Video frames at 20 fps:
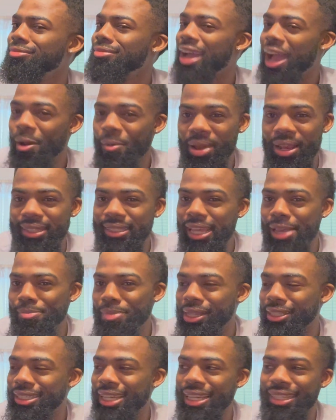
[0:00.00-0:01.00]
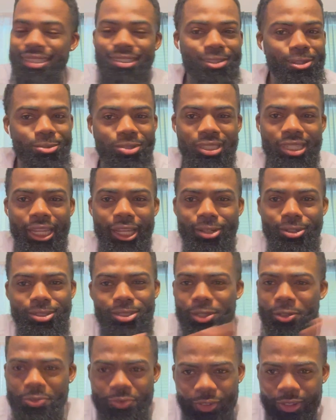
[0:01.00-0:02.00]
I'd rather take my chances on sneakers
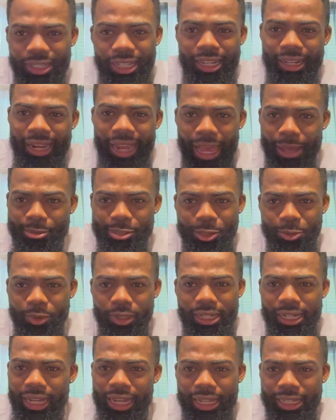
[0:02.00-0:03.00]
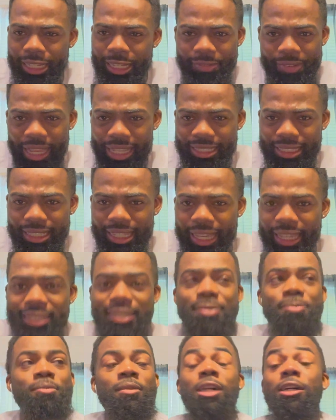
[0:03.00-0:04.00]
or Foot Locker apps and whatnot, if that's the
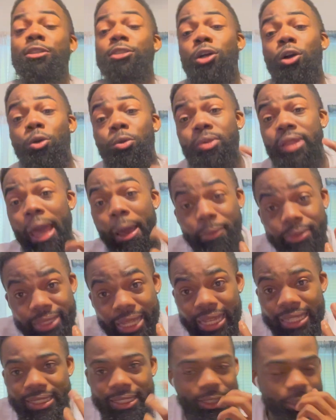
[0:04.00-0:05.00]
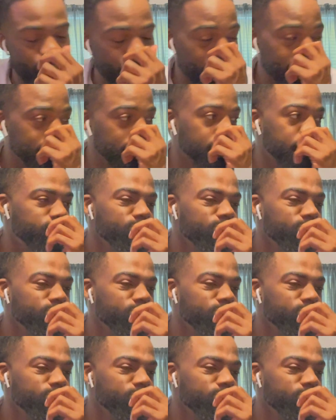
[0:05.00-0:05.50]
case. So that was that situation.